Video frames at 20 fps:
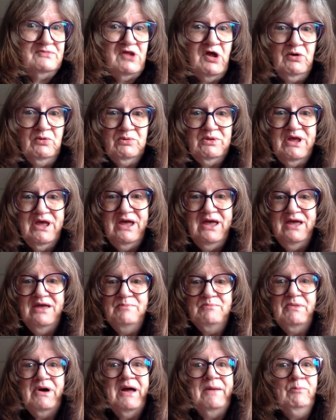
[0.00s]
okay,
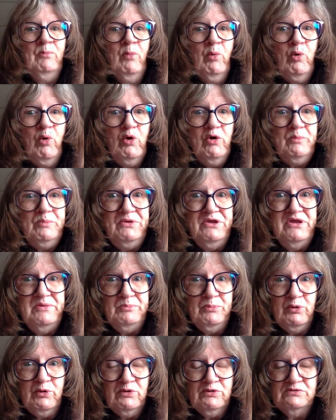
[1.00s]
by more
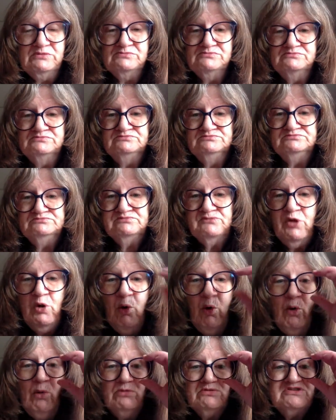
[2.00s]
people. The
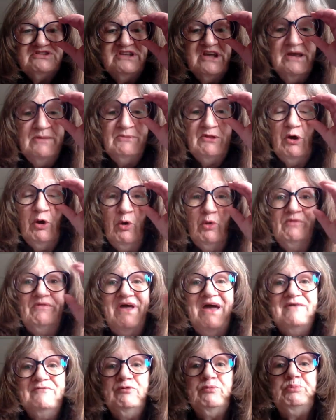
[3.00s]
whole team, they,
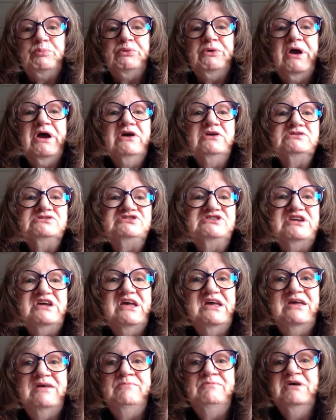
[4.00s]
they have a prayer
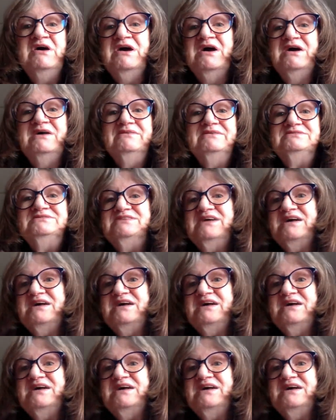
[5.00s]
team that